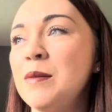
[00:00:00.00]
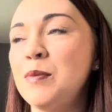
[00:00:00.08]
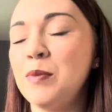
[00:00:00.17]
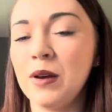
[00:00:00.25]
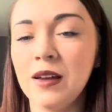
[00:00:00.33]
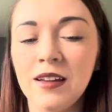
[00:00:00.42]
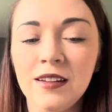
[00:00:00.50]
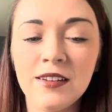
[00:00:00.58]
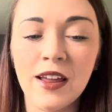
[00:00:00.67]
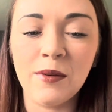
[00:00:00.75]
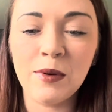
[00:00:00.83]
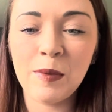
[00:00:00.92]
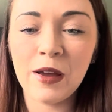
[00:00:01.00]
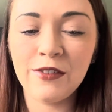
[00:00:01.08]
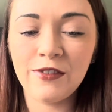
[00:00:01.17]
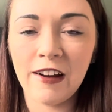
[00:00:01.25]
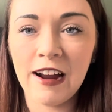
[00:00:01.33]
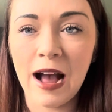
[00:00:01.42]
But no, we're both
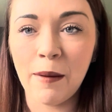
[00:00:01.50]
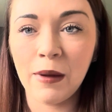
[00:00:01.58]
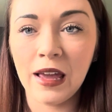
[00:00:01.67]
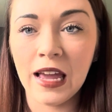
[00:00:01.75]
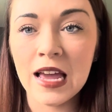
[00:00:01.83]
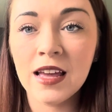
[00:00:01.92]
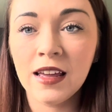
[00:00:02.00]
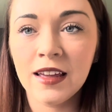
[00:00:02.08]
very happy,